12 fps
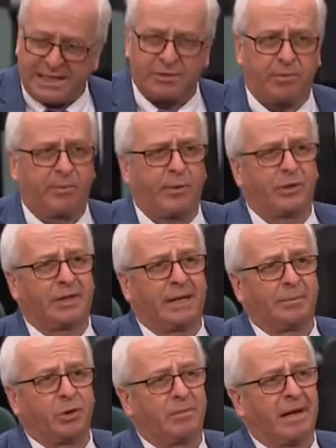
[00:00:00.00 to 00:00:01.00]
engaging about,
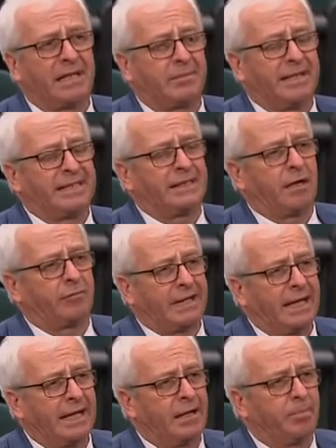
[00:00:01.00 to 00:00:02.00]
about the amalgamation
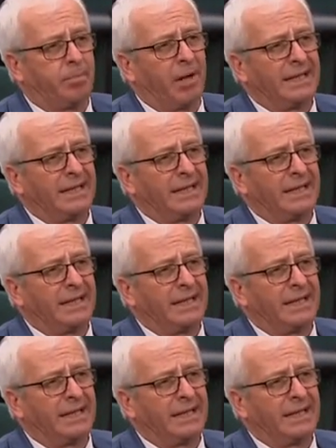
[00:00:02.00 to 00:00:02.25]
of Cahir